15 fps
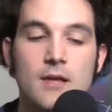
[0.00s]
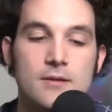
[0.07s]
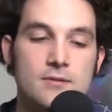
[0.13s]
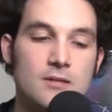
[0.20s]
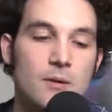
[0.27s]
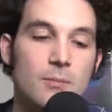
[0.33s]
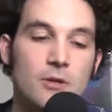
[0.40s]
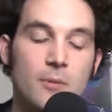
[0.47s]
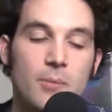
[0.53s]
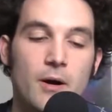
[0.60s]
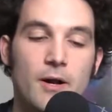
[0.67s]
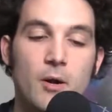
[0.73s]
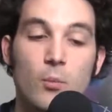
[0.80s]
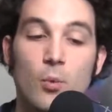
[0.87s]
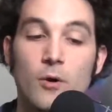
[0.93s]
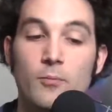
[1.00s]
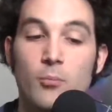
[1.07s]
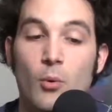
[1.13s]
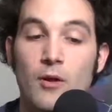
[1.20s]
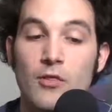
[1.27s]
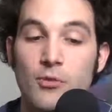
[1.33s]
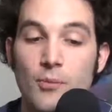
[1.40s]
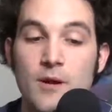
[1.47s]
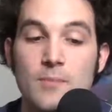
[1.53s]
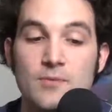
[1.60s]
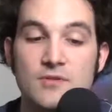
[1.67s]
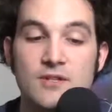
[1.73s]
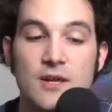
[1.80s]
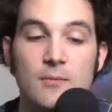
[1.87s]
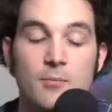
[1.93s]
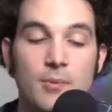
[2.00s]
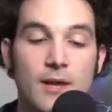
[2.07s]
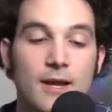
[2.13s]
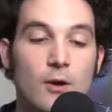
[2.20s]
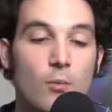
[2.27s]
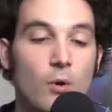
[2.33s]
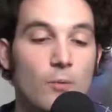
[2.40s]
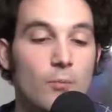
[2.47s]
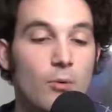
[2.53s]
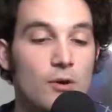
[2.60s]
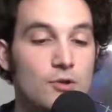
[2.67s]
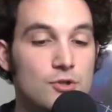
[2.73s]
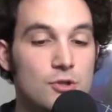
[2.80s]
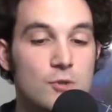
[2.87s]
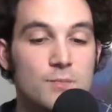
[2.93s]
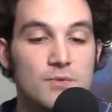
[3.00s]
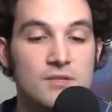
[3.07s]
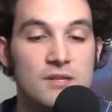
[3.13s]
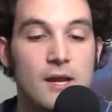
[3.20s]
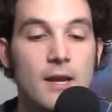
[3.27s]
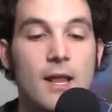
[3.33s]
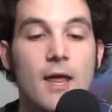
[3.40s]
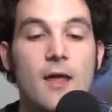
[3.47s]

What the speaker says: StumbleUpon at 1.3%, Bing at 1.2%.